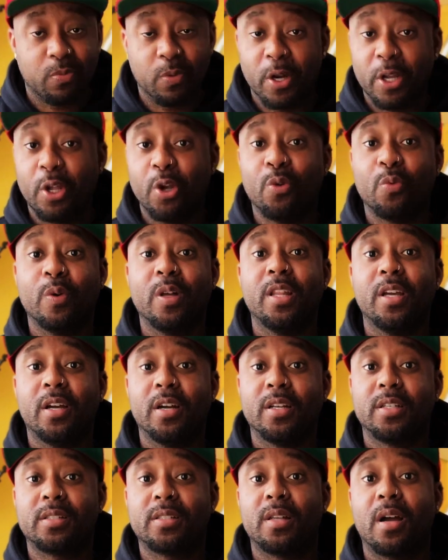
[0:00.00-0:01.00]
where you're really
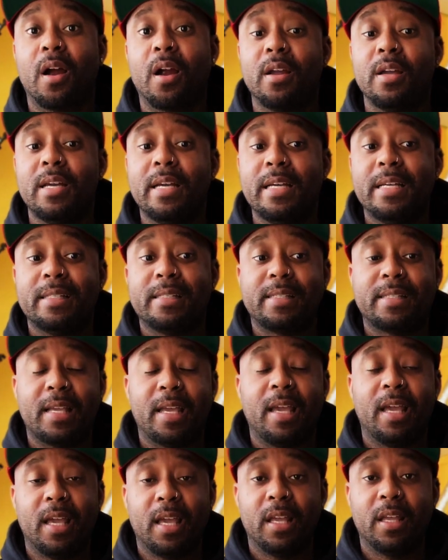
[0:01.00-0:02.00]
going to start
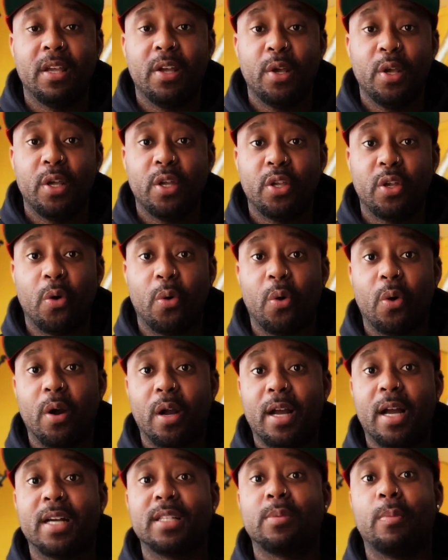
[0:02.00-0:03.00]
seeing your
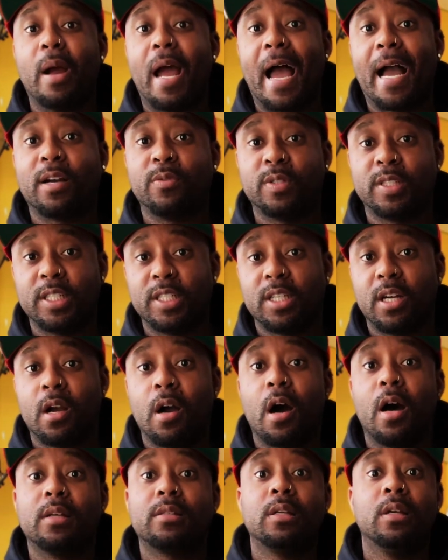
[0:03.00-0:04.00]
customer acquisition
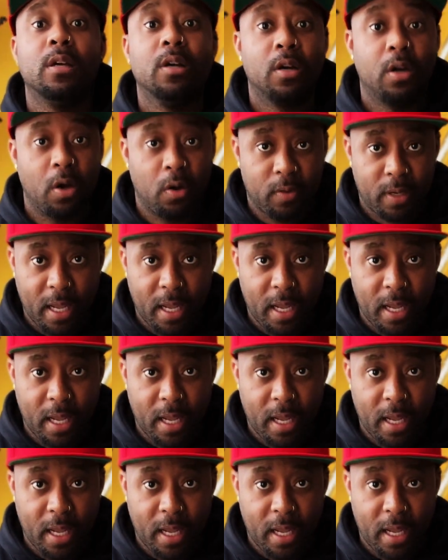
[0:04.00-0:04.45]
costs go